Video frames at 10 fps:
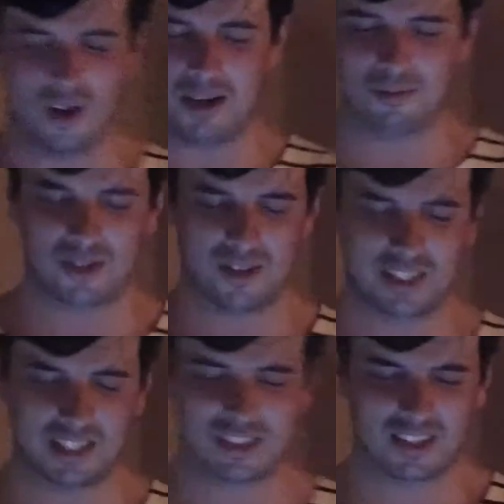why he was doing
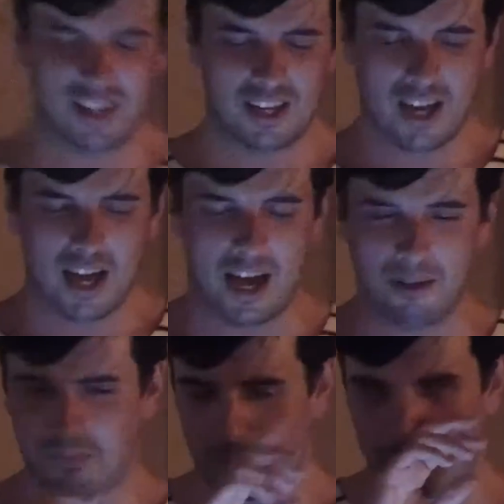this.
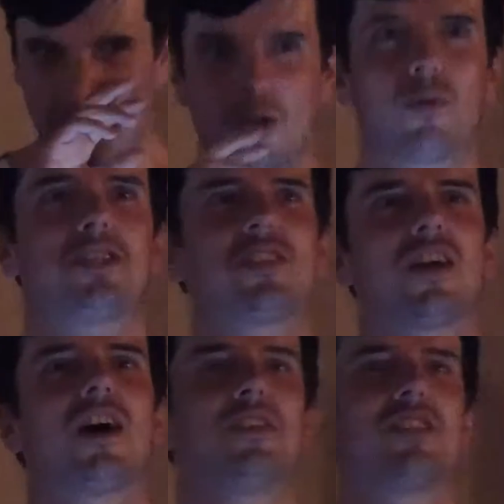But he always
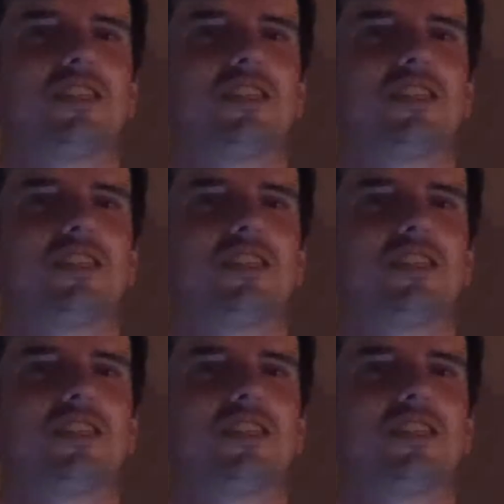starts